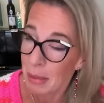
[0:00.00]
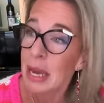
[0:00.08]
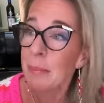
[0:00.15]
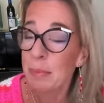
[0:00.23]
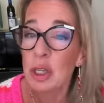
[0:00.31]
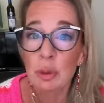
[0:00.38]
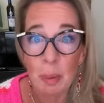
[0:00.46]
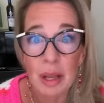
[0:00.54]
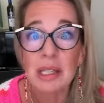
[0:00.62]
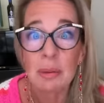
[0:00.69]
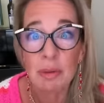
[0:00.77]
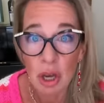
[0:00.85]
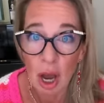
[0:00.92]
Maybe
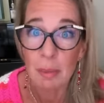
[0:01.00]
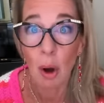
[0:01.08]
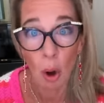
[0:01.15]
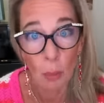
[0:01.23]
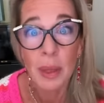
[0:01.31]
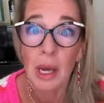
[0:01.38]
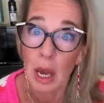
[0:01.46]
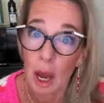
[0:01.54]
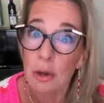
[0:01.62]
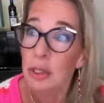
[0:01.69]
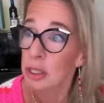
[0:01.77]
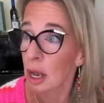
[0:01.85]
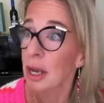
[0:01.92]
spend some time on the
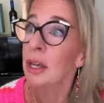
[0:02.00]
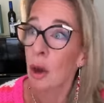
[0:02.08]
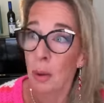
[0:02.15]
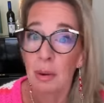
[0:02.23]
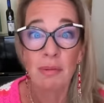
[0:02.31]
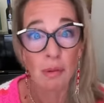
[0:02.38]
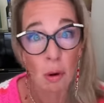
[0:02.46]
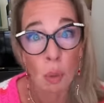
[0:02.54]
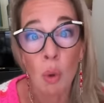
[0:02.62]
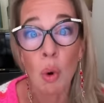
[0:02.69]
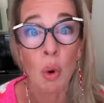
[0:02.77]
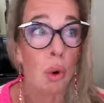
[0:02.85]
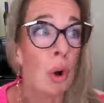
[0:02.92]
coastline going for a
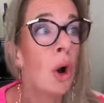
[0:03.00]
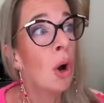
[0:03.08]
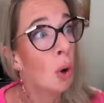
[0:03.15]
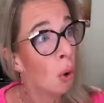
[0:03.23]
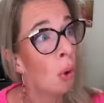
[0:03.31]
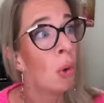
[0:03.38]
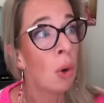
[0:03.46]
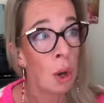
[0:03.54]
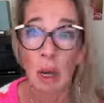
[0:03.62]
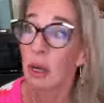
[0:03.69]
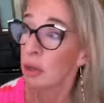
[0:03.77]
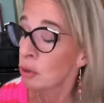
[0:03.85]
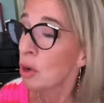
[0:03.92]
walk.
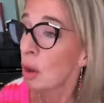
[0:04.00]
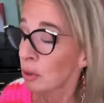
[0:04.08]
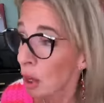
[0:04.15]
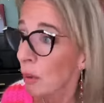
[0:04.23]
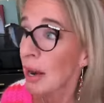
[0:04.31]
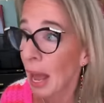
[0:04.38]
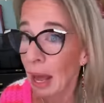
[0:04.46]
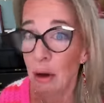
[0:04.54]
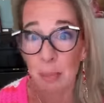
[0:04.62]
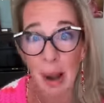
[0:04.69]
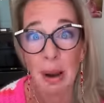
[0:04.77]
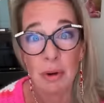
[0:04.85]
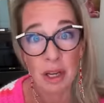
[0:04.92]
Or, you know, go and
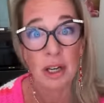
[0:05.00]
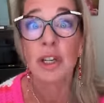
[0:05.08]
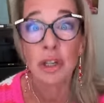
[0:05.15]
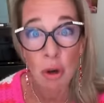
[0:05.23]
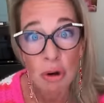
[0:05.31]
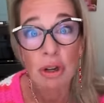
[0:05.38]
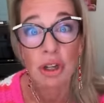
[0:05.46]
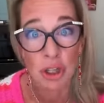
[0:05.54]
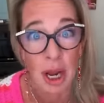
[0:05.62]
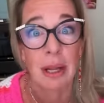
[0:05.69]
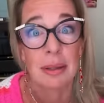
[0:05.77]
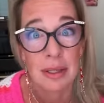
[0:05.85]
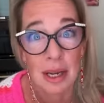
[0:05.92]
help out at a dog
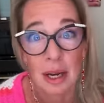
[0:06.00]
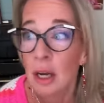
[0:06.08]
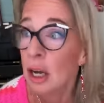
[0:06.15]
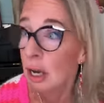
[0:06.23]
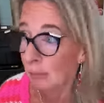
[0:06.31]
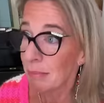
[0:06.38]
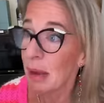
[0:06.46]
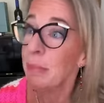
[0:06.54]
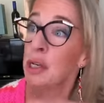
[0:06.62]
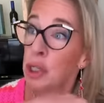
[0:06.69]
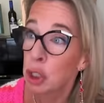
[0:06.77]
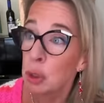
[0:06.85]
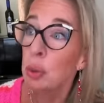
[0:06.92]
shelter.
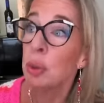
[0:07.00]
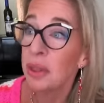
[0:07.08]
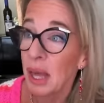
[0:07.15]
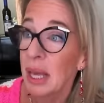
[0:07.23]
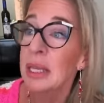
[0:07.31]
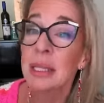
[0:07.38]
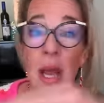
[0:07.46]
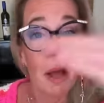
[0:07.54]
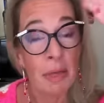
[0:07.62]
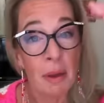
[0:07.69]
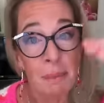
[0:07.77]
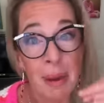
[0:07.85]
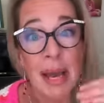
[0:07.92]
Maybe do things
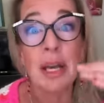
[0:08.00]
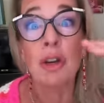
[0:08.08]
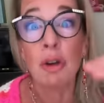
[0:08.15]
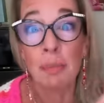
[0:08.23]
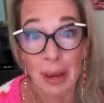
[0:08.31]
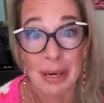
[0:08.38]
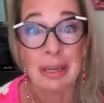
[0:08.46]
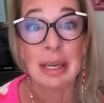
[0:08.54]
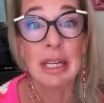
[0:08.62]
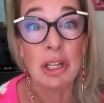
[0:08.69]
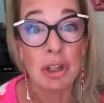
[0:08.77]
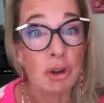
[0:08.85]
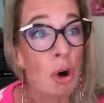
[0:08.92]
that make you
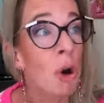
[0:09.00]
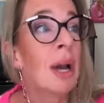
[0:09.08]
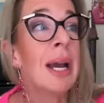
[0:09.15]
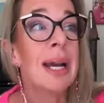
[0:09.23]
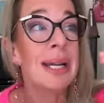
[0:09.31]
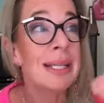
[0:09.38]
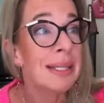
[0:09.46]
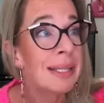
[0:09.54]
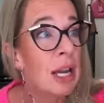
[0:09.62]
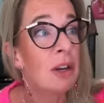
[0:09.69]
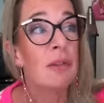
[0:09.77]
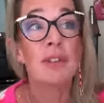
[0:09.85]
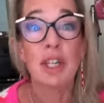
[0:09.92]
mentally strong
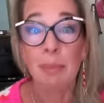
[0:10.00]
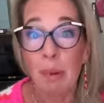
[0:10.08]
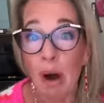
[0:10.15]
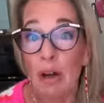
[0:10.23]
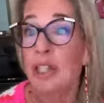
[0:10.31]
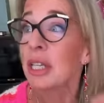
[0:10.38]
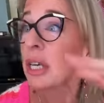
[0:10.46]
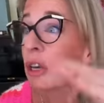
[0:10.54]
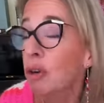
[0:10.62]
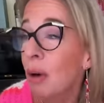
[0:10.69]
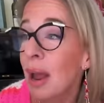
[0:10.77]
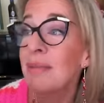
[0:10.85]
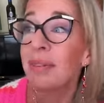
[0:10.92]
instead of demanding
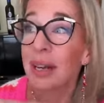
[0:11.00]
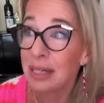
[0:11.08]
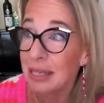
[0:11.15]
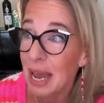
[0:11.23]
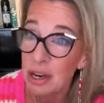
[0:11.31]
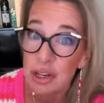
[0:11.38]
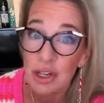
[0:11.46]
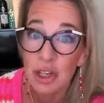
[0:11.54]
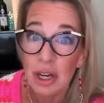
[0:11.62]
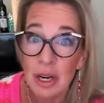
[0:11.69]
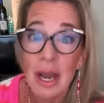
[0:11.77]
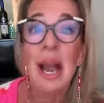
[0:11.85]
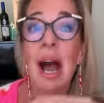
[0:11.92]
and craving
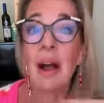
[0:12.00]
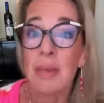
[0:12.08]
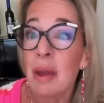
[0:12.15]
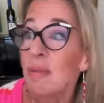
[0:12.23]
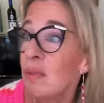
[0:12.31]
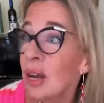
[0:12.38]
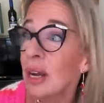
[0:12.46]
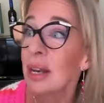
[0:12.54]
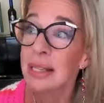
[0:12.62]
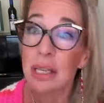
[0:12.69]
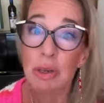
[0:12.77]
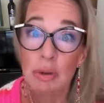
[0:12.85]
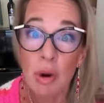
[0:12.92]
attention and then
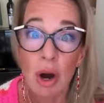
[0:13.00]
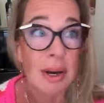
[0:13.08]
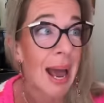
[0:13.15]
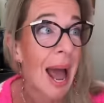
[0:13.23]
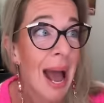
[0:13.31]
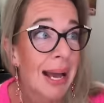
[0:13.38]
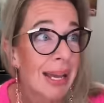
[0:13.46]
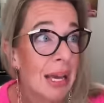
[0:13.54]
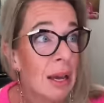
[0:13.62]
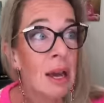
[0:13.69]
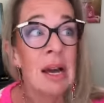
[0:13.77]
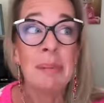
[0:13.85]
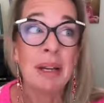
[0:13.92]
realising you can't hack
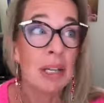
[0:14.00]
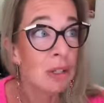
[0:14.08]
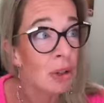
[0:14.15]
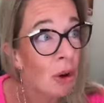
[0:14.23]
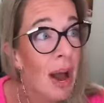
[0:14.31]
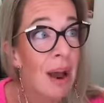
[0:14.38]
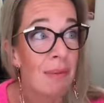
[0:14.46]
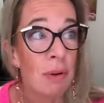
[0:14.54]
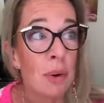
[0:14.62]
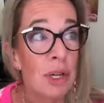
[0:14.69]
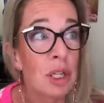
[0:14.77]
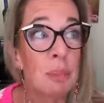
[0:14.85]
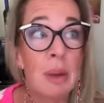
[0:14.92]
it because not
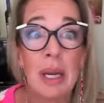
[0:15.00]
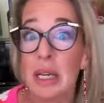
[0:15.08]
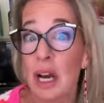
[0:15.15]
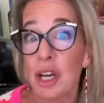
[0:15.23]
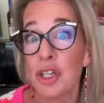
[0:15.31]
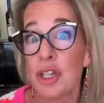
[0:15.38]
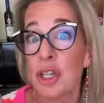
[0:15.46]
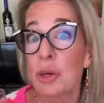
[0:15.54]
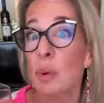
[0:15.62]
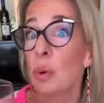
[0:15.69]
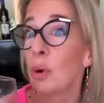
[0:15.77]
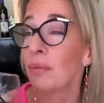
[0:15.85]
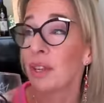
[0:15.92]
everyone is being nice to
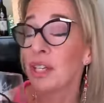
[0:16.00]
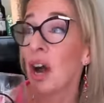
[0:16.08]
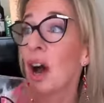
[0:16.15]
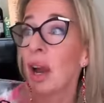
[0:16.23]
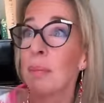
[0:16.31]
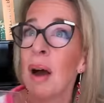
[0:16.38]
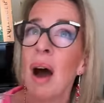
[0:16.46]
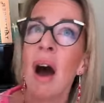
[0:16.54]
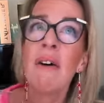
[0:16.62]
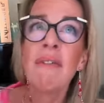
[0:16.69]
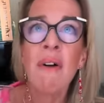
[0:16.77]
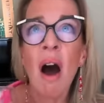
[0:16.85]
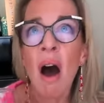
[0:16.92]
you all of the time.
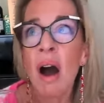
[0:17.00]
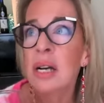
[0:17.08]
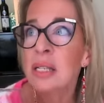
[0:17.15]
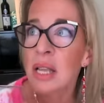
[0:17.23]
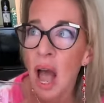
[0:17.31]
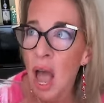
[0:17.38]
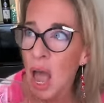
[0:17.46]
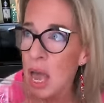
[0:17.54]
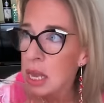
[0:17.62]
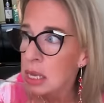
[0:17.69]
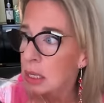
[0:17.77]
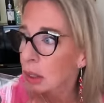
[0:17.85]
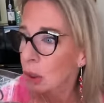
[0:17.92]
Fuck's
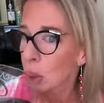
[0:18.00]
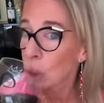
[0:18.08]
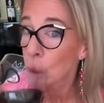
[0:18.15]
sake.